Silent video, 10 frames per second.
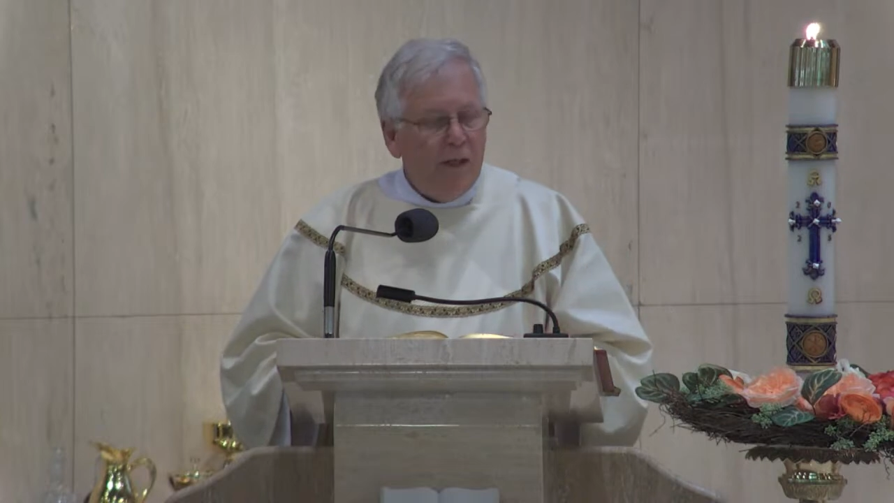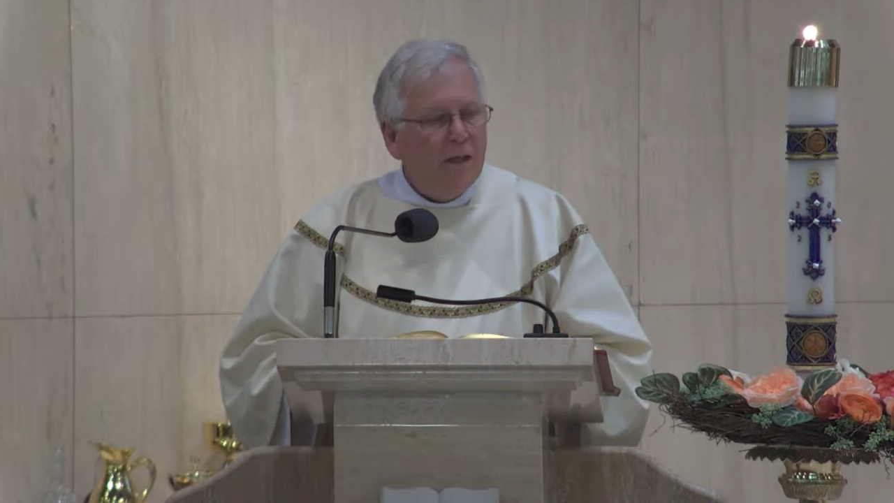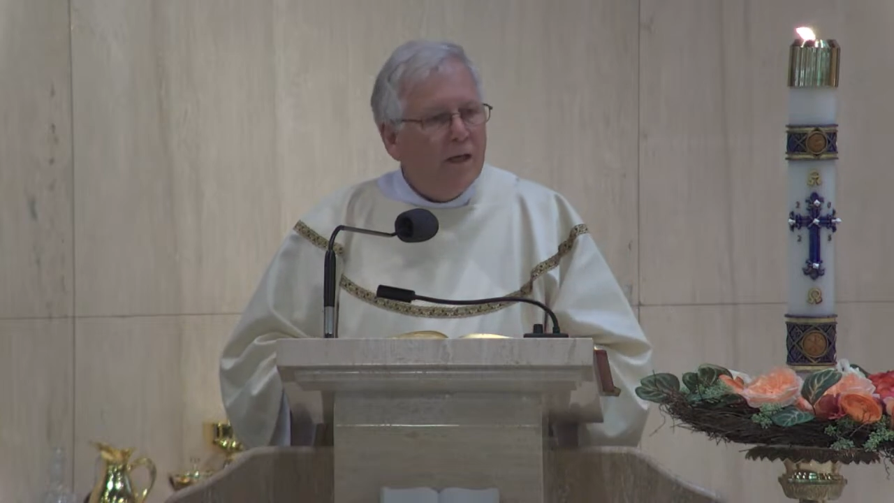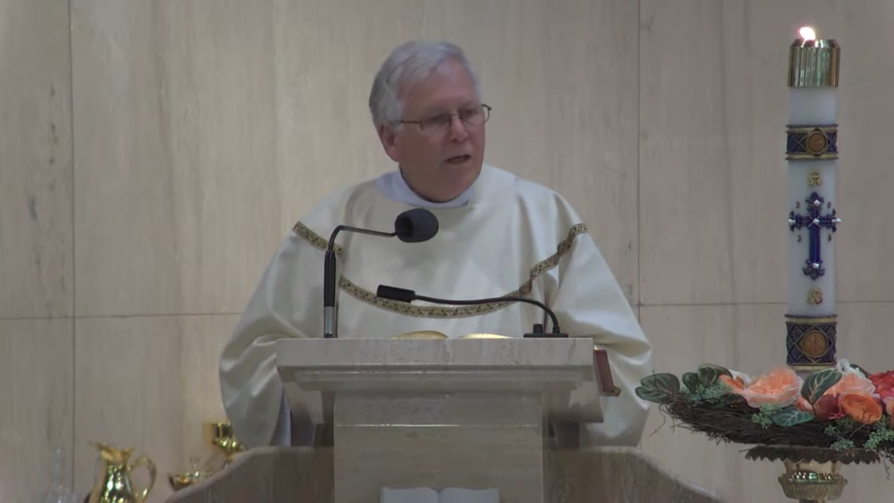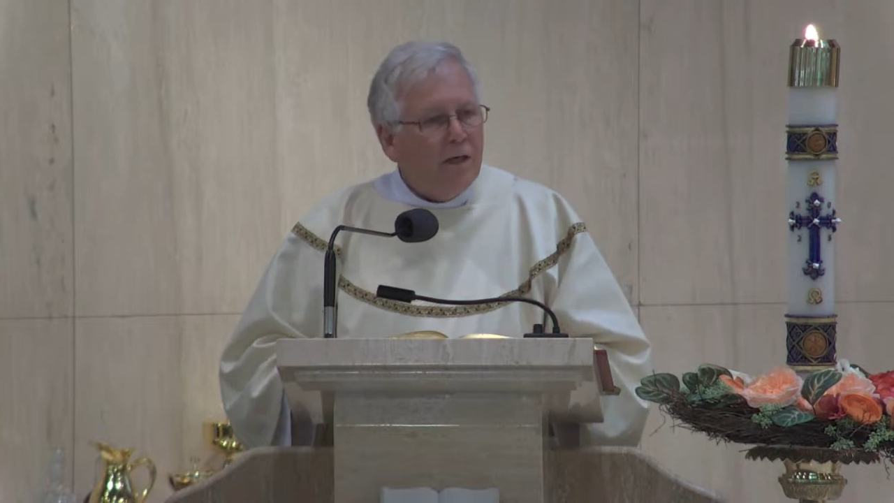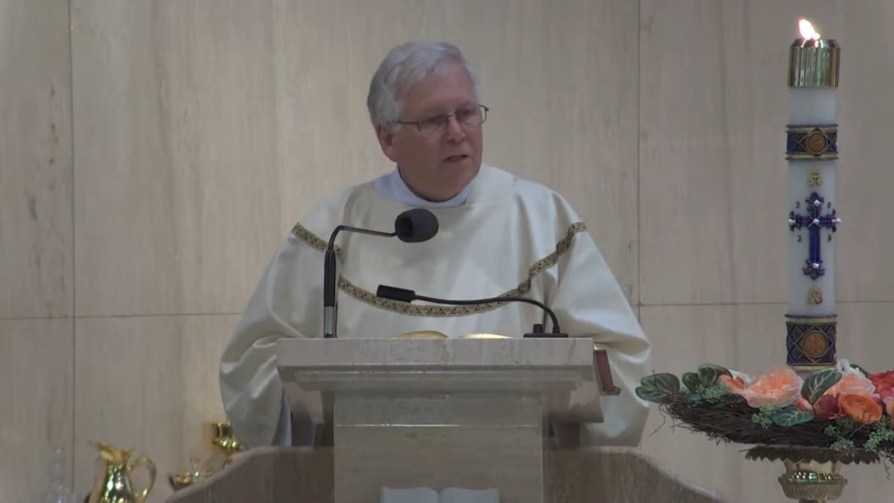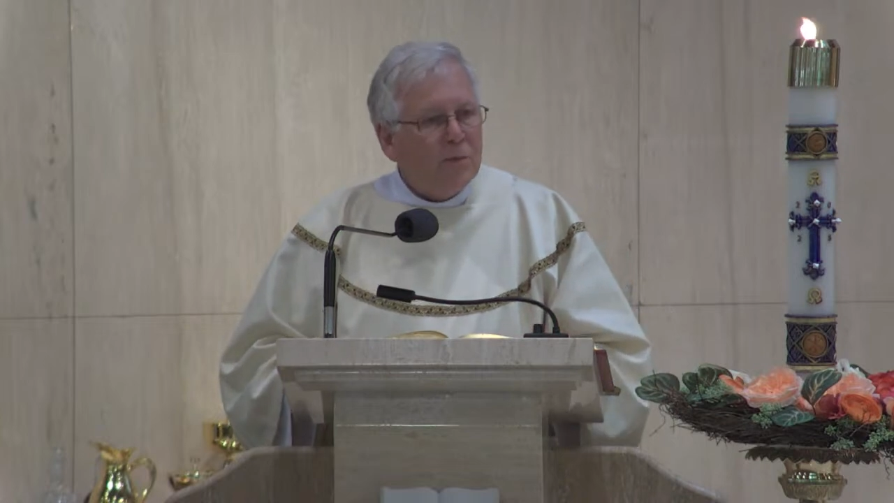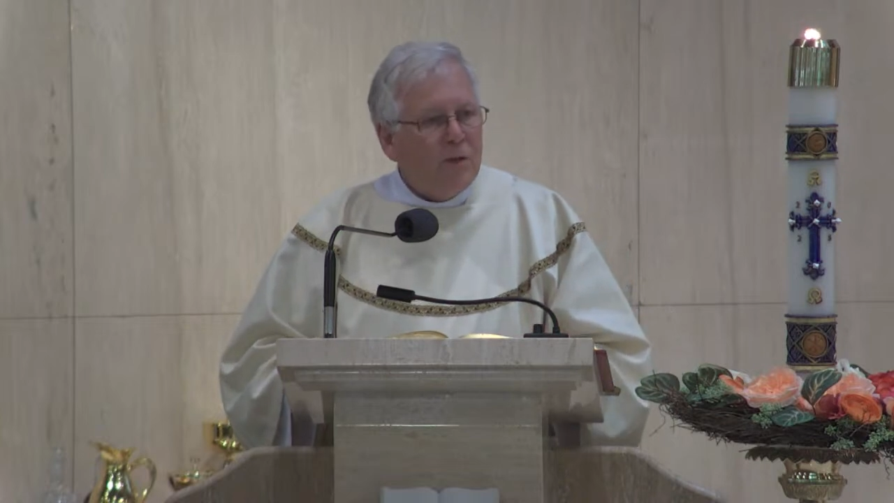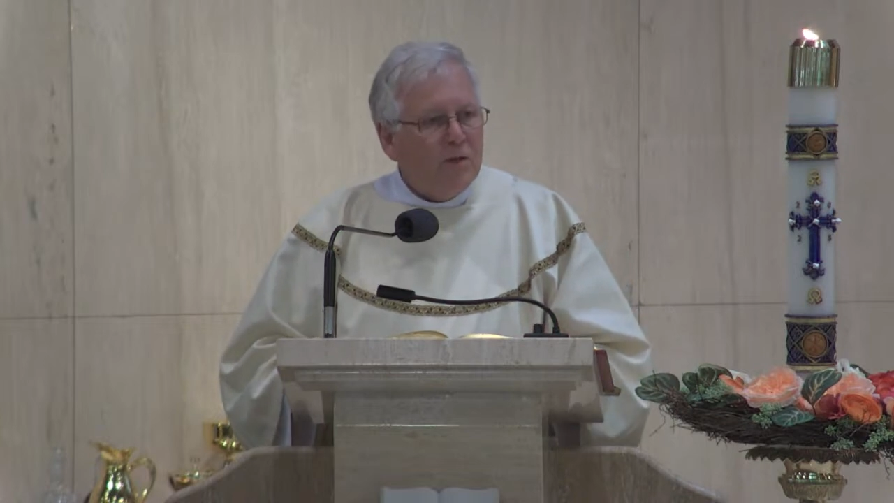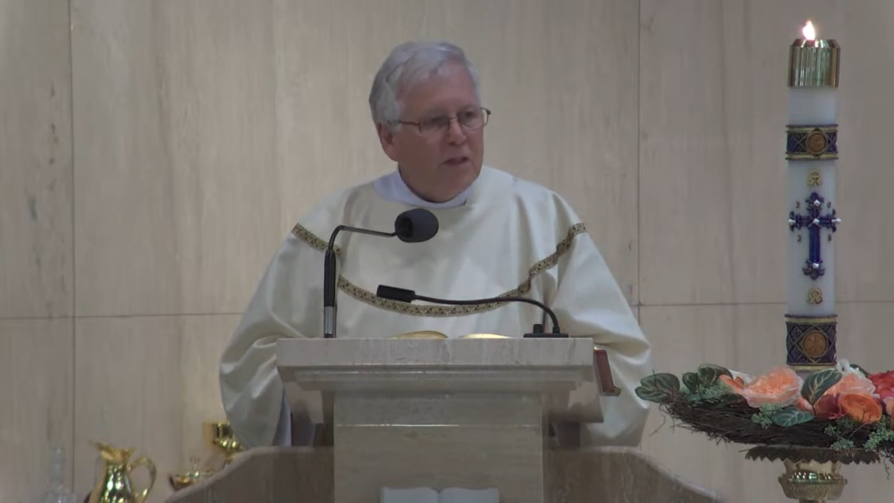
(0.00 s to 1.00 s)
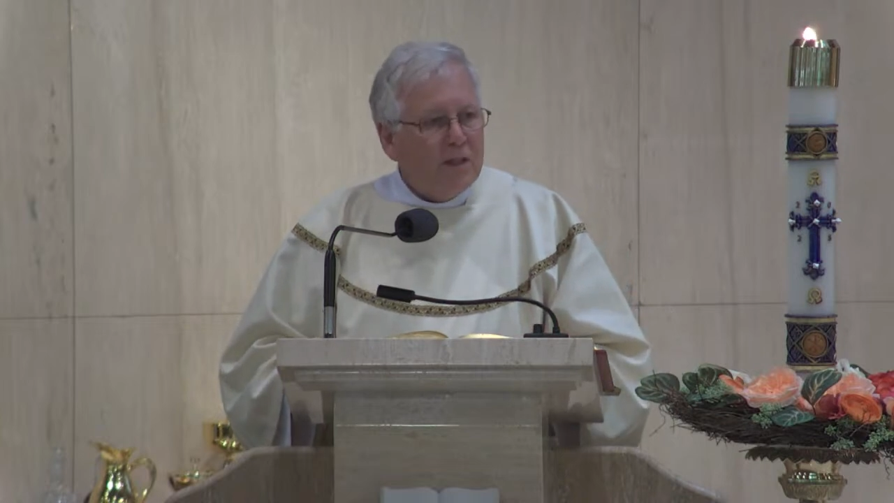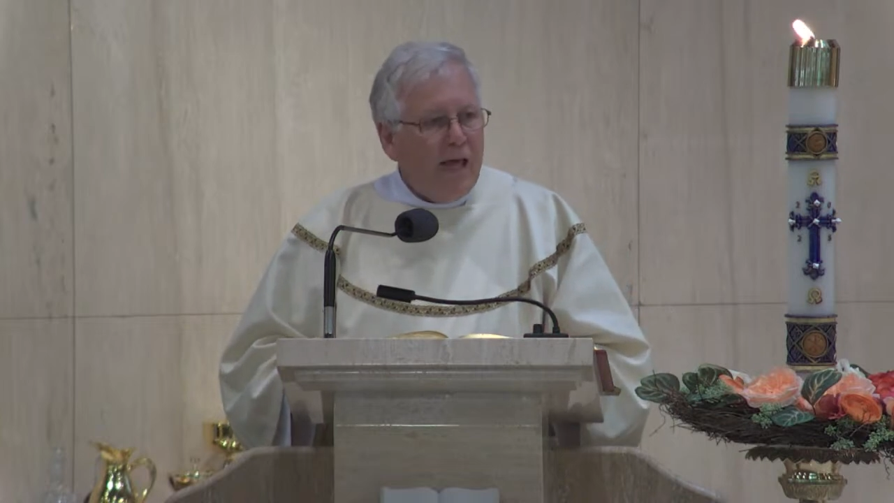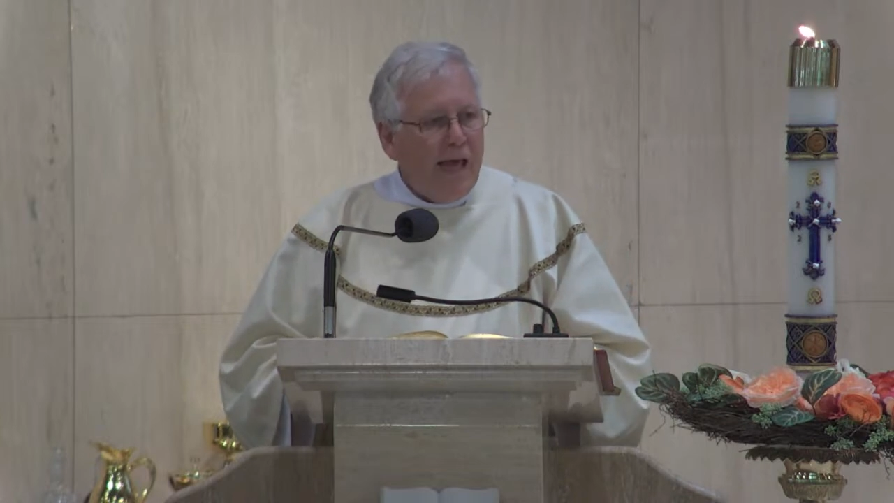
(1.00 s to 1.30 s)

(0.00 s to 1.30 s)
experience that they